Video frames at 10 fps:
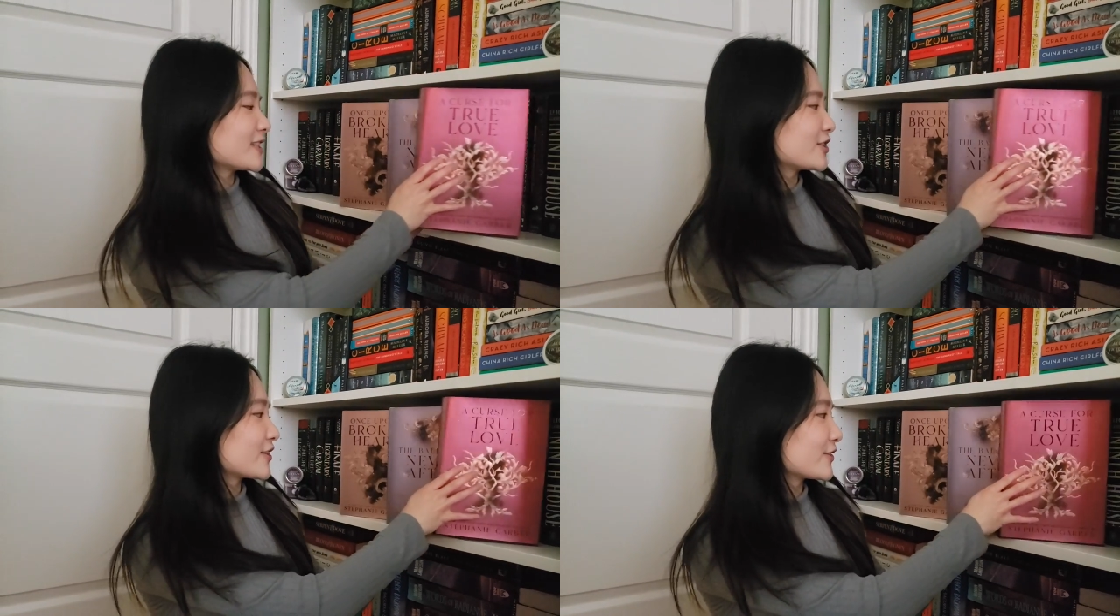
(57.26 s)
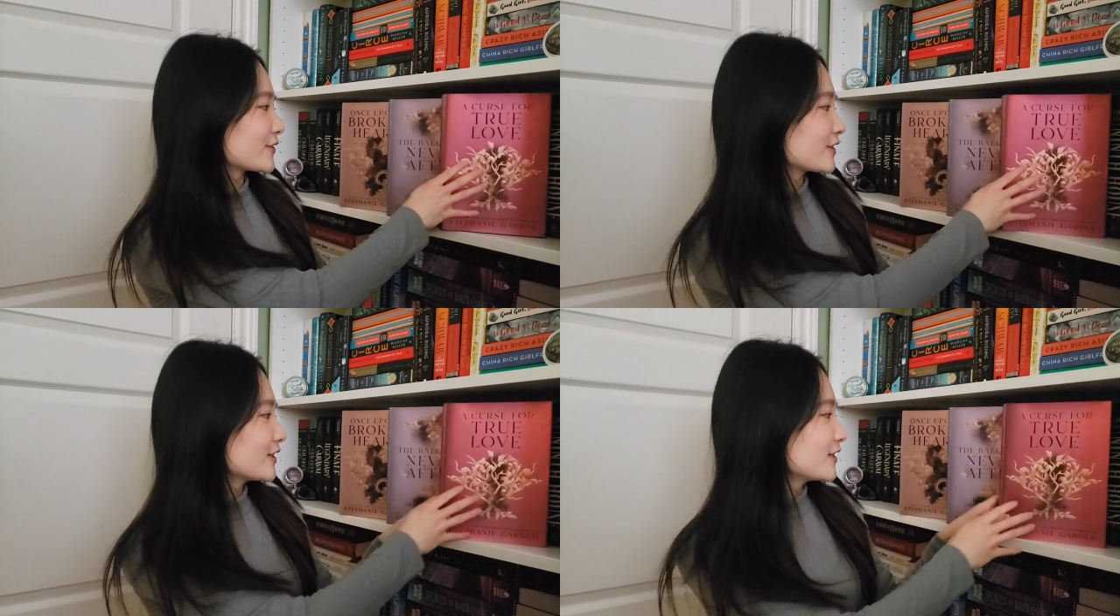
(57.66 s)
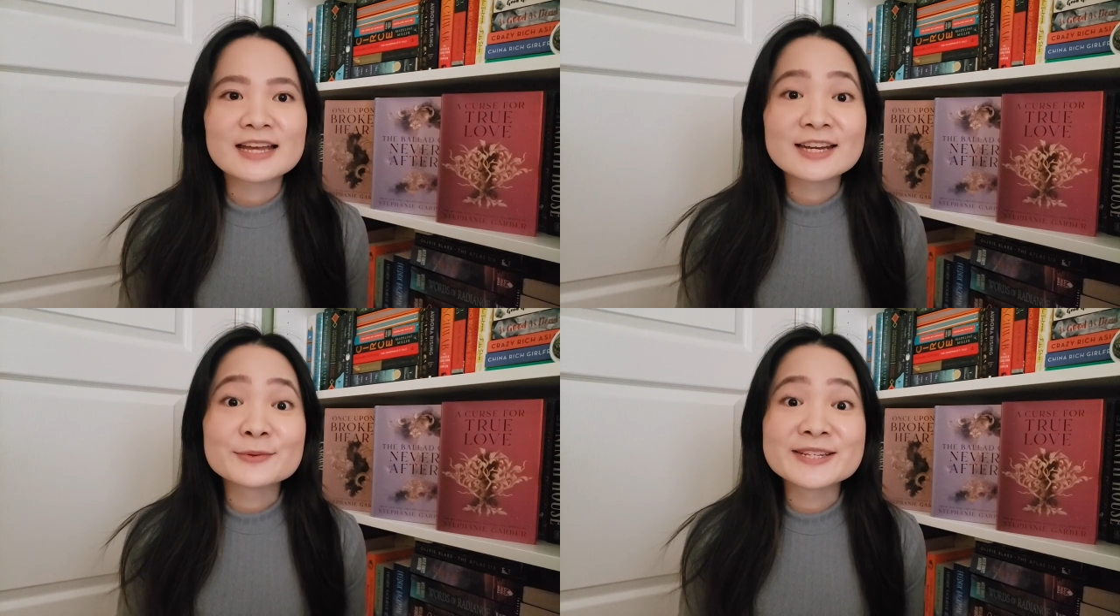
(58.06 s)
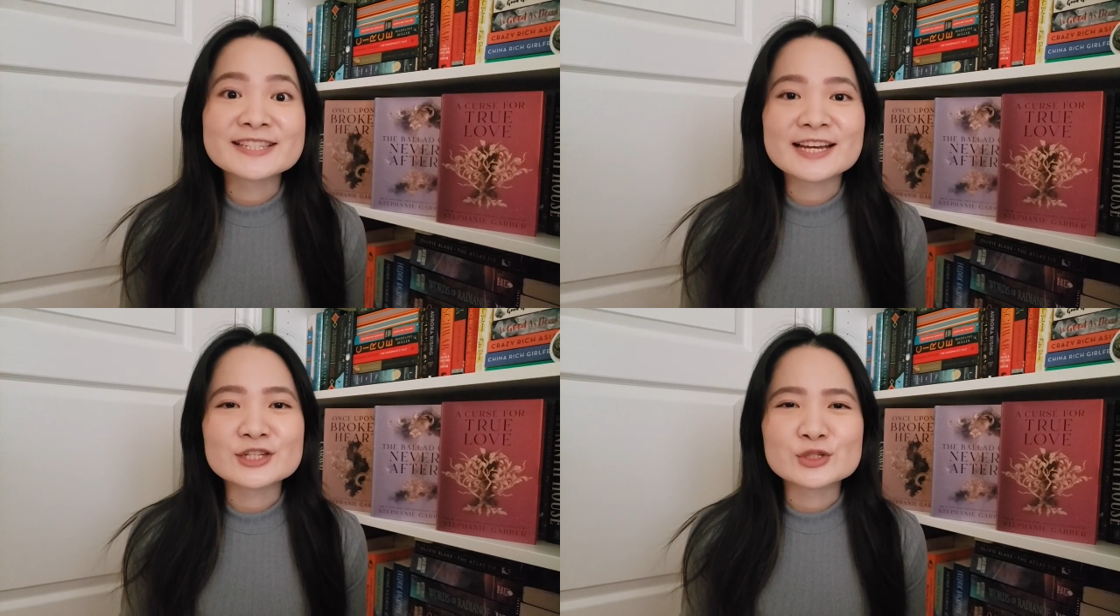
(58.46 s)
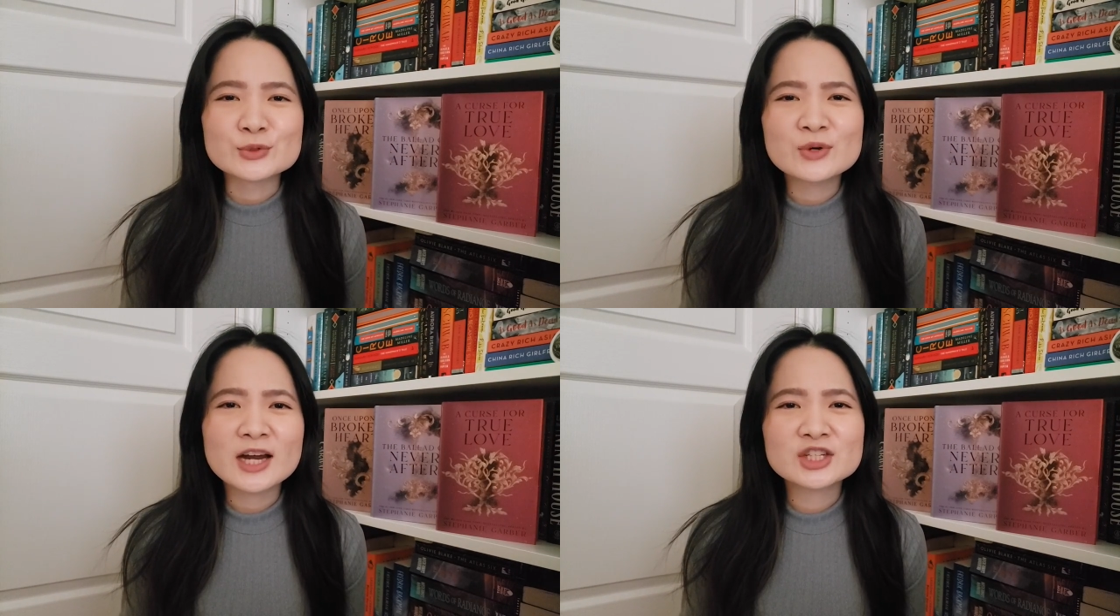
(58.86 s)
to each other. Anyways, I
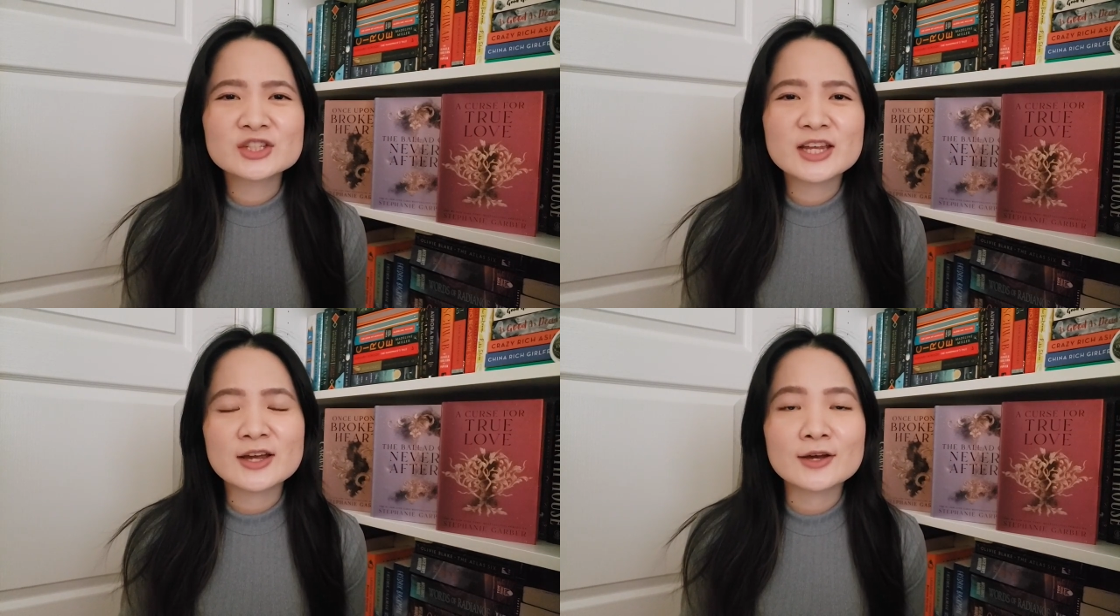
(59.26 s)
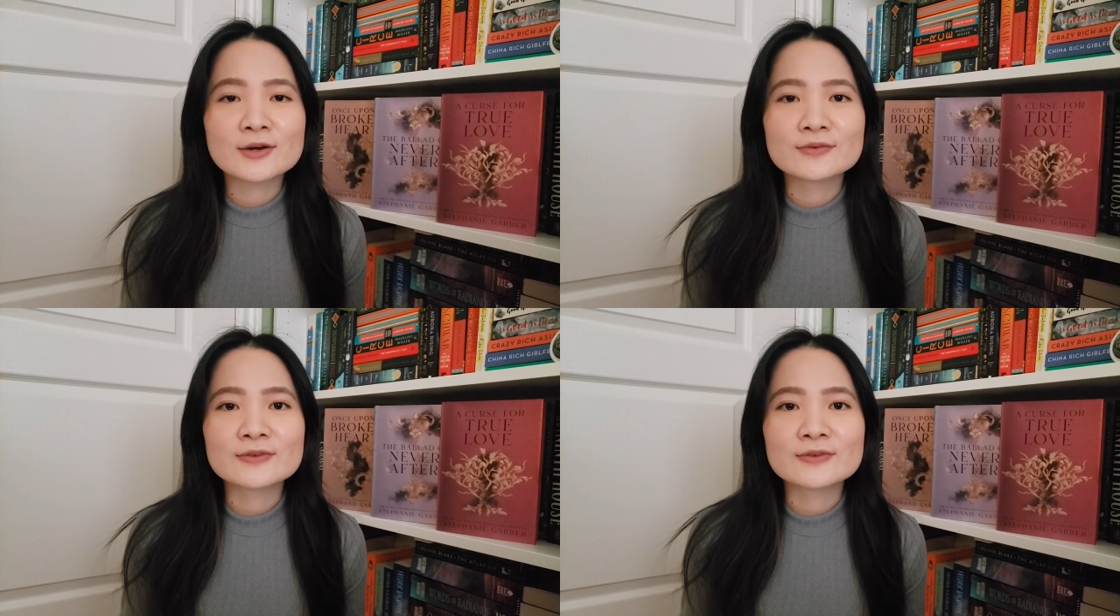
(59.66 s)
do actually have